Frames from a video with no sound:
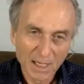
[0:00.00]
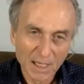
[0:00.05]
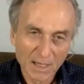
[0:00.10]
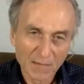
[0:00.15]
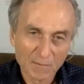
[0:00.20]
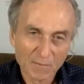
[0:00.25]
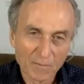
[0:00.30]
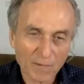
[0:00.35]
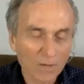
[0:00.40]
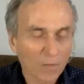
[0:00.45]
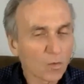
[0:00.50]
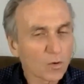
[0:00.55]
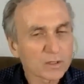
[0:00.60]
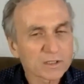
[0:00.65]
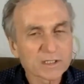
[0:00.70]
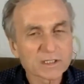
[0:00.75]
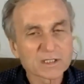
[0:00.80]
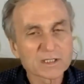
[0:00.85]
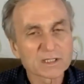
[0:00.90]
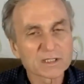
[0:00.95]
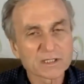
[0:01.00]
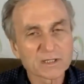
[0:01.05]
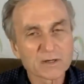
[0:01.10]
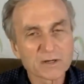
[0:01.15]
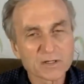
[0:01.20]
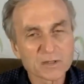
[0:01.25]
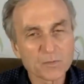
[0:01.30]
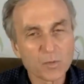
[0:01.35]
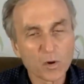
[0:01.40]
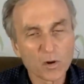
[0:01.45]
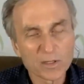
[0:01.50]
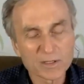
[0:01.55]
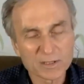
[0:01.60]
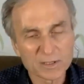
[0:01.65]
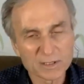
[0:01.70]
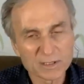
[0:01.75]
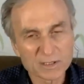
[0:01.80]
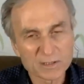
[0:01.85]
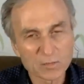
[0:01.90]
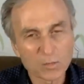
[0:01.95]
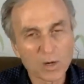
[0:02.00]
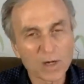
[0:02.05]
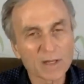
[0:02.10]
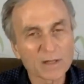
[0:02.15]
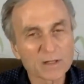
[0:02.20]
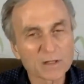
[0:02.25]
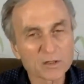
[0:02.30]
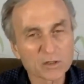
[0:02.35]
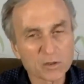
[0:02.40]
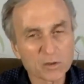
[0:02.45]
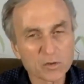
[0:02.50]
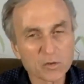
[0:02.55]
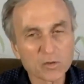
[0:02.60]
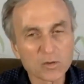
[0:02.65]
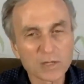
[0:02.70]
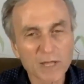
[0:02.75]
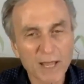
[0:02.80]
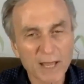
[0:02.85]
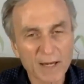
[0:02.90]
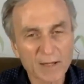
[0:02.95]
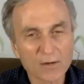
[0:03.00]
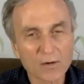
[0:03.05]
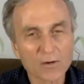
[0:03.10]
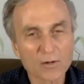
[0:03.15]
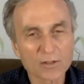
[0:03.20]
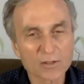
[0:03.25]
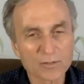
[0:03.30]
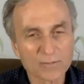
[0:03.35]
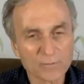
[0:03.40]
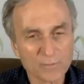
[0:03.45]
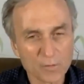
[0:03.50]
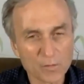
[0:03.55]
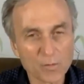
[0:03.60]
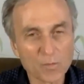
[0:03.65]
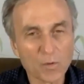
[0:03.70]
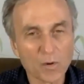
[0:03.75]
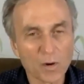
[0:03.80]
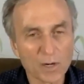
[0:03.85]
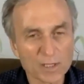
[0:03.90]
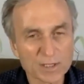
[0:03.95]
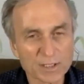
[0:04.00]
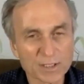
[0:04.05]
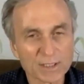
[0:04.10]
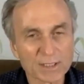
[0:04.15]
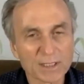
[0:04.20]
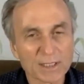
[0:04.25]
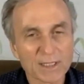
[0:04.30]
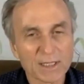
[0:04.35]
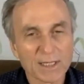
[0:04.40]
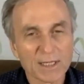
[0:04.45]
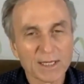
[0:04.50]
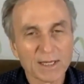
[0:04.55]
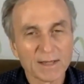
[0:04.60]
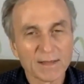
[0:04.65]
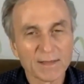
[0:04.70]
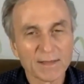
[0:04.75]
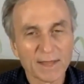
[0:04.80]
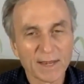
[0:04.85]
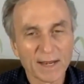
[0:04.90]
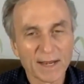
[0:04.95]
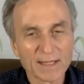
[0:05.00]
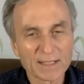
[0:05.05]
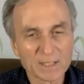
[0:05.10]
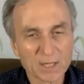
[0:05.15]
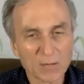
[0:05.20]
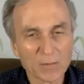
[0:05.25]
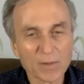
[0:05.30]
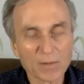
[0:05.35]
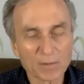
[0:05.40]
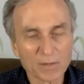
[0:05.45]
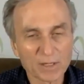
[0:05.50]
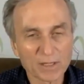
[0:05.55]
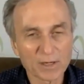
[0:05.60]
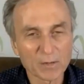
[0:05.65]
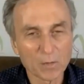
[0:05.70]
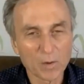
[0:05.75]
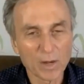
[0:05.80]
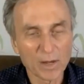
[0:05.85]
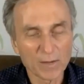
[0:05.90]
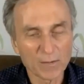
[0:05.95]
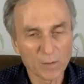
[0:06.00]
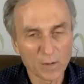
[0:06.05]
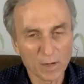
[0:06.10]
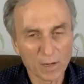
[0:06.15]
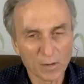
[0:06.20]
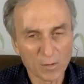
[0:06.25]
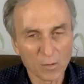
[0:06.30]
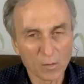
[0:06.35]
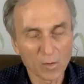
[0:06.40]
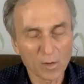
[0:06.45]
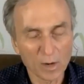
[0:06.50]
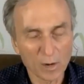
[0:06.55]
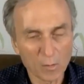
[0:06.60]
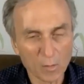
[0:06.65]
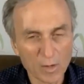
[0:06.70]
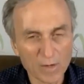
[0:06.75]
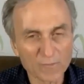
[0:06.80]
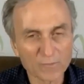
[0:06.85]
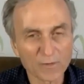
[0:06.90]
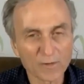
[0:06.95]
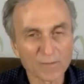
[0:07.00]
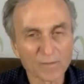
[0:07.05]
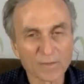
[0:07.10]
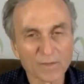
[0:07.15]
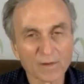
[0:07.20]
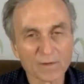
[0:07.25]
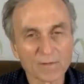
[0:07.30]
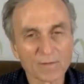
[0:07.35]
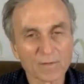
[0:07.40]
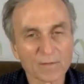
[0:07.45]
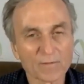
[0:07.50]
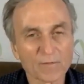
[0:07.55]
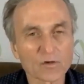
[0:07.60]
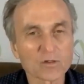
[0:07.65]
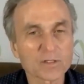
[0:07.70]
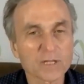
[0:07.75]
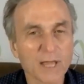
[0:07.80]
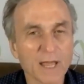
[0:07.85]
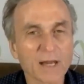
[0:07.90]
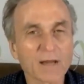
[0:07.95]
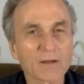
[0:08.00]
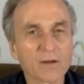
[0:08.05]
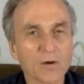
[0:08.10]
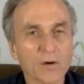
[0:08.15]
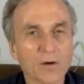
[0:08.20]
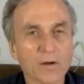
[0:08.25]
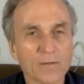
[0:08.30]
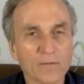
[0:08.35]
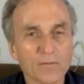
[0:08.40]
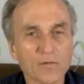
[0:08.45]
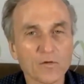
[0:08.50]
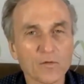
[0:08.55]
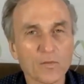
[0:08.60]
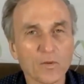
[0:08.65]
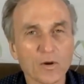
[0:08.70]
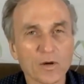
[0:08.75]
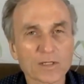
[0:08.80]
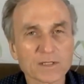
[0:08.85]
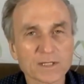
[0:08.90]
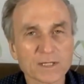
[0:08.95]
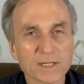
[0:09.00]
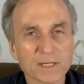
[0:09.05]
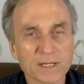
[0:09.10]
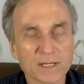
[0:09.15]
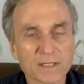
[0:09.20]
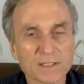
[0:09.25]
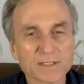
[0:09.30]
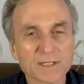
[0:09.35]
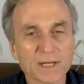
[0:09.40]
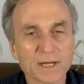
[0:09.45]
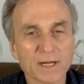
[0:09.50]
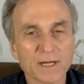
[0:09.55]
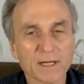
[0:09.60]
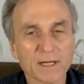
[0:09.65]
But at worst, it's a serious poison. It's one of the two categories of food poison that I tell people to get away well, away from. The first category of food poison is uh,